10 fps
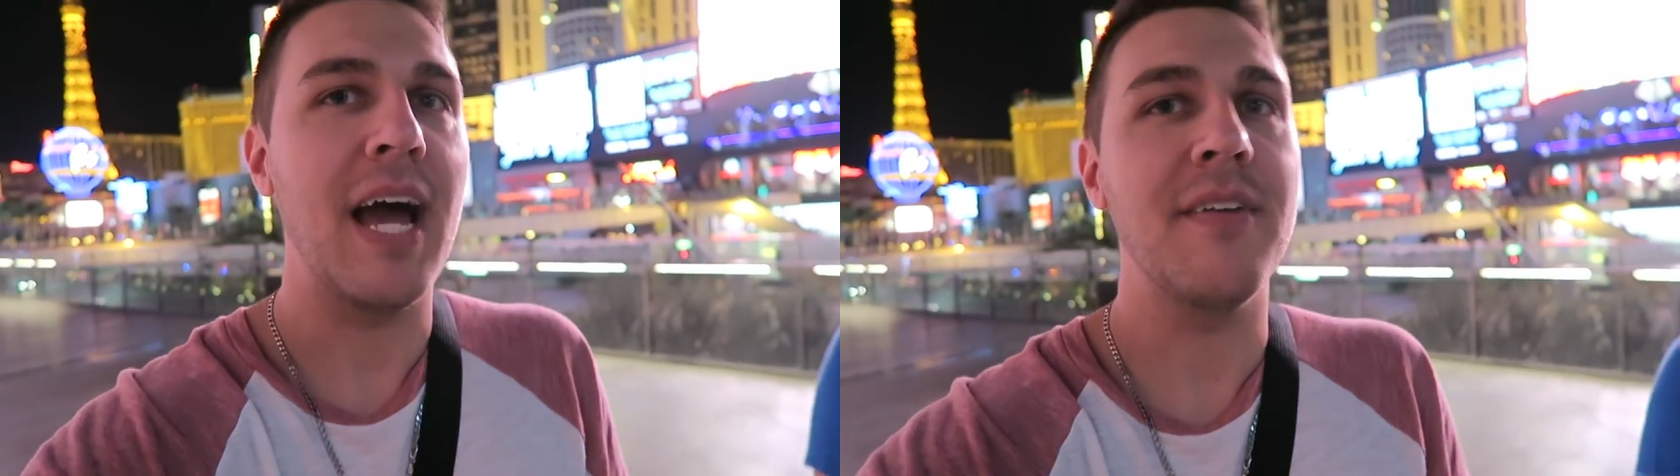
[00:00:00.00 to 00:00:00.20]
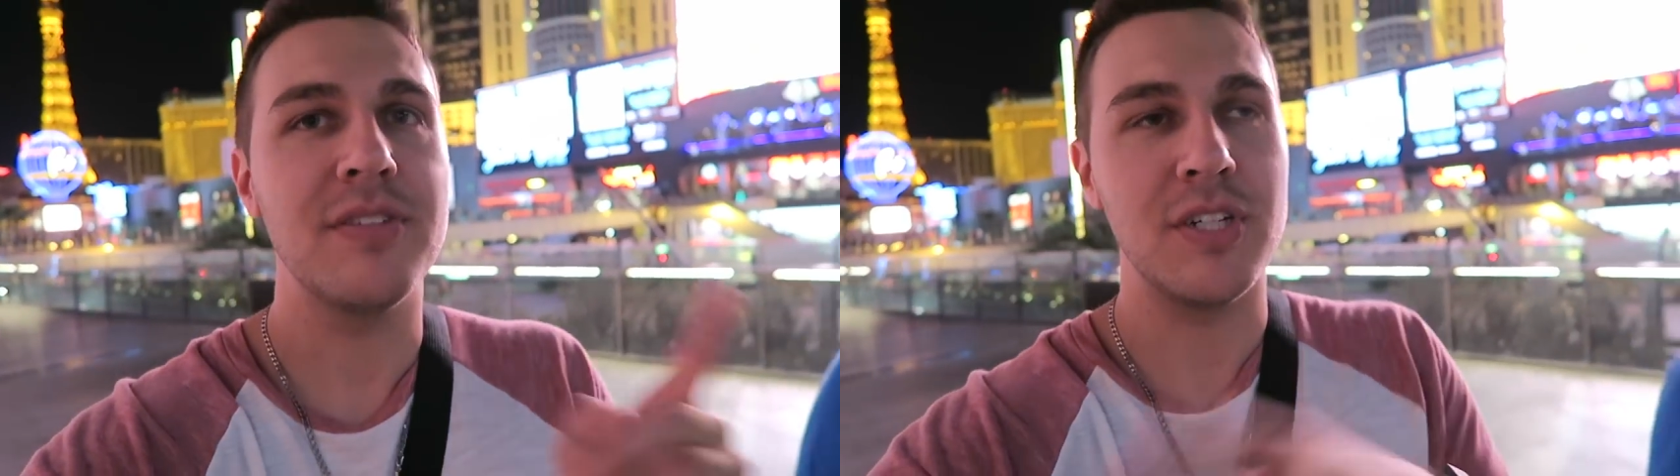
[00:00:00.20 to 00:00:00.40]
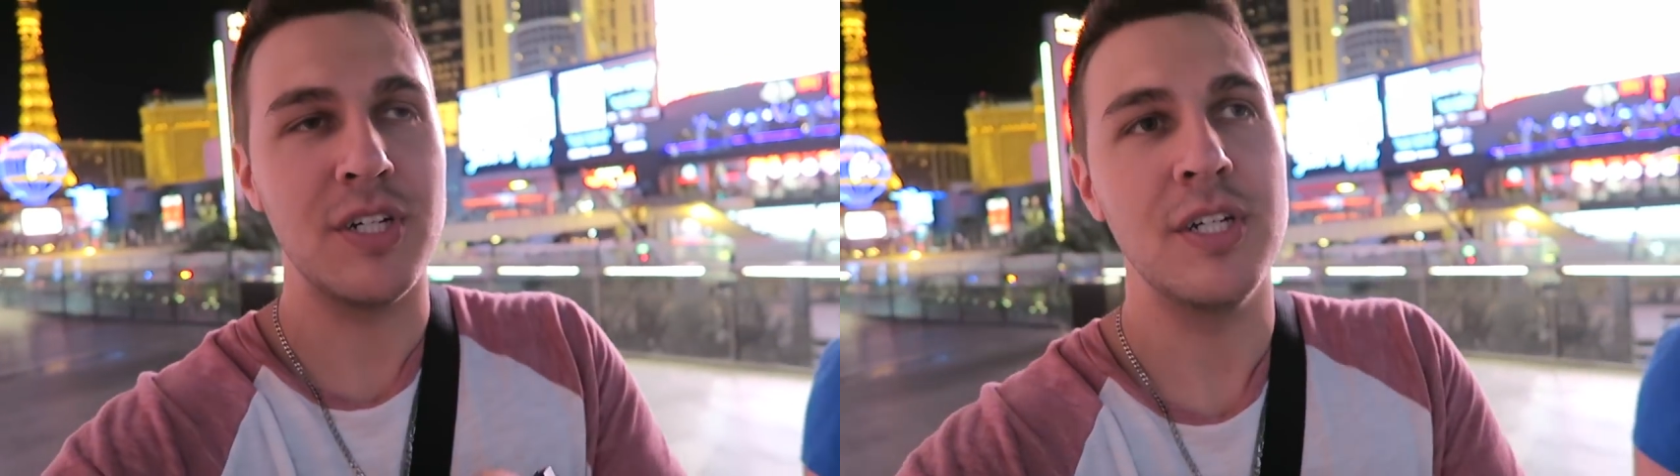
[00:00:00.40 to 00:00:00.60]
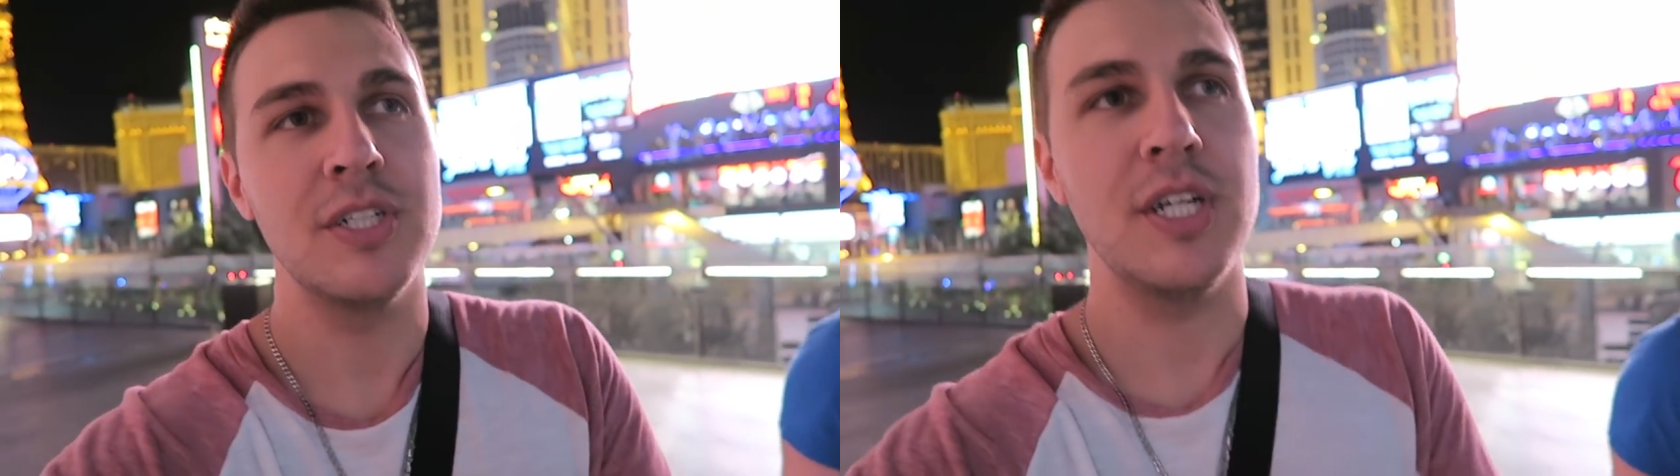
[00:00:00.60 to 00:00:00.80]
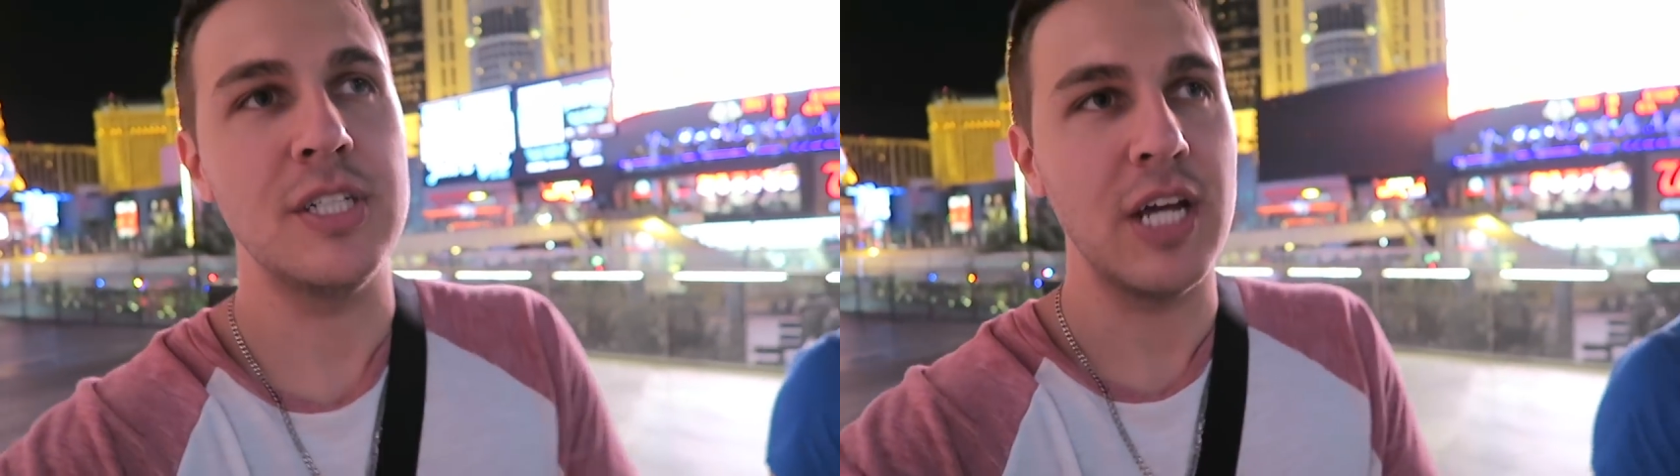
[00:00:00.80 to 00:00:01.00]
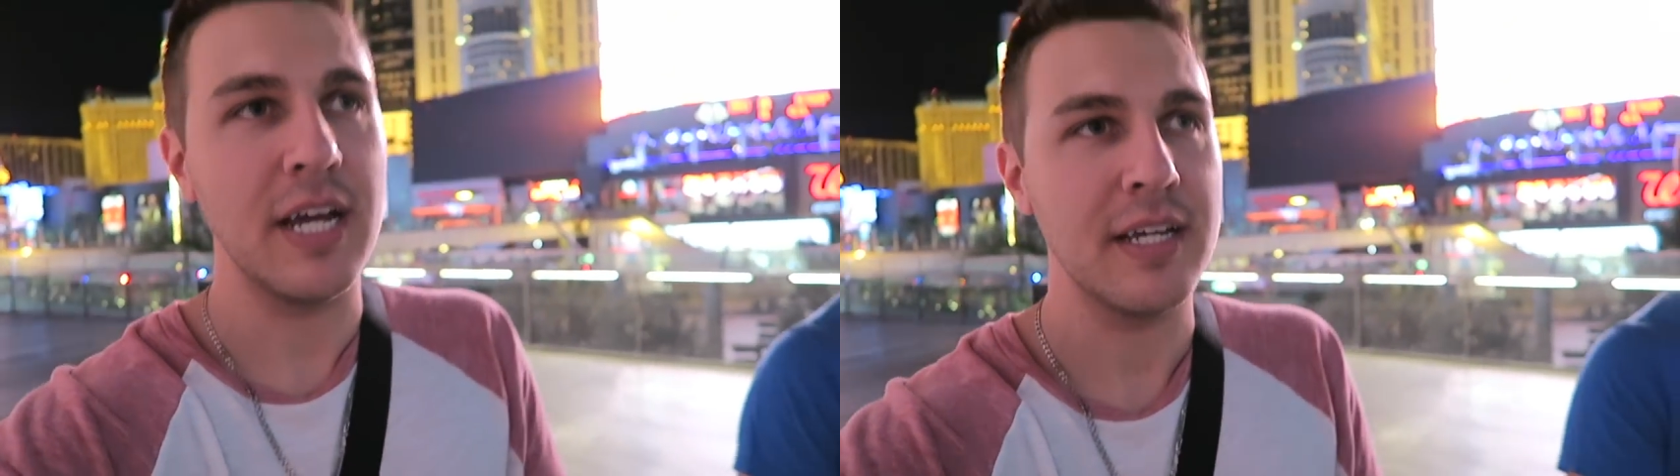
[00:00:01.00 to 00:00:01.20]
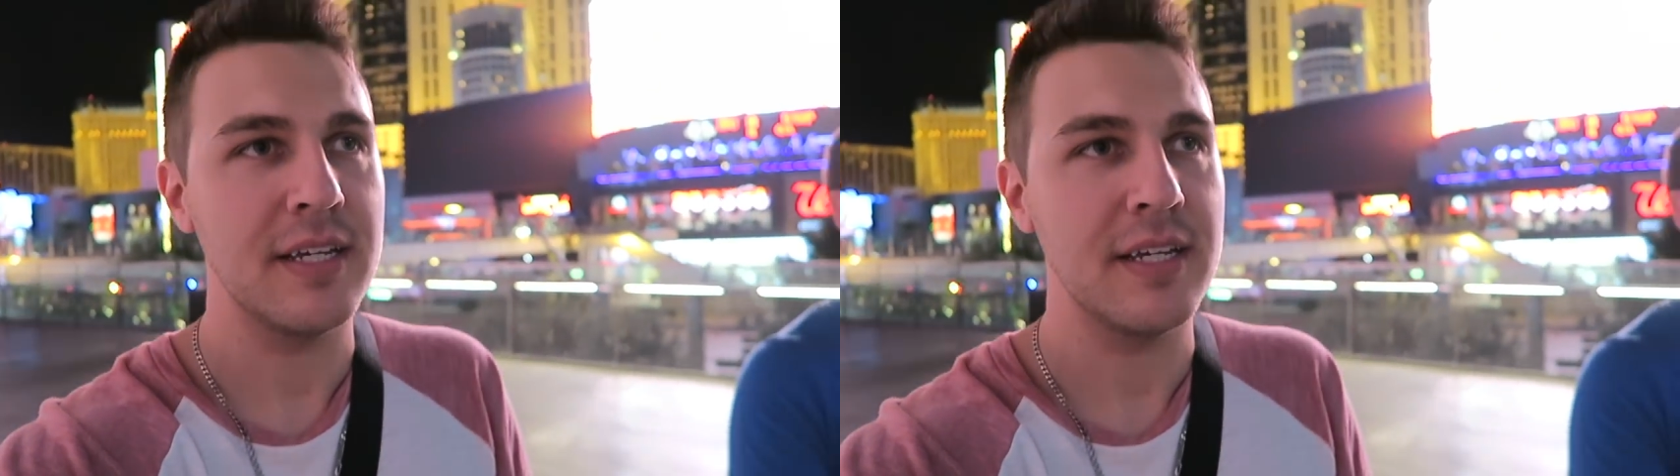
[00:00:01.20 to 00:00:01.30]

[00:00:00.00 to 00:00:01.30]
after Shake Shack.